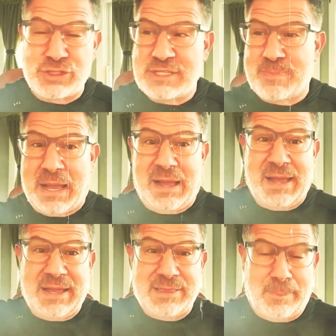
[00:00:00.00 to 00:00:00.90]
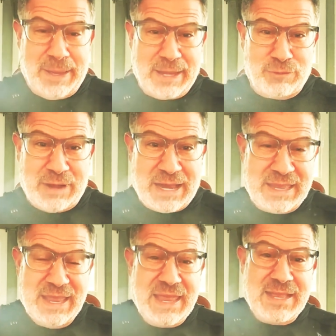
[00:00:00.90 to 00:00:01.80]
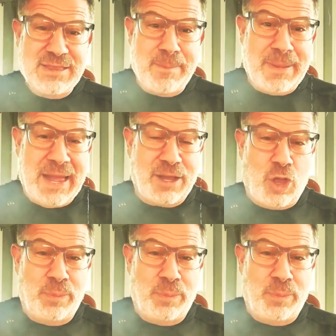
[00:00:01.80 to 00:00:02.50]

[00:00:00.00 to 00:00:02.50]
She's behind the bike rack in the back,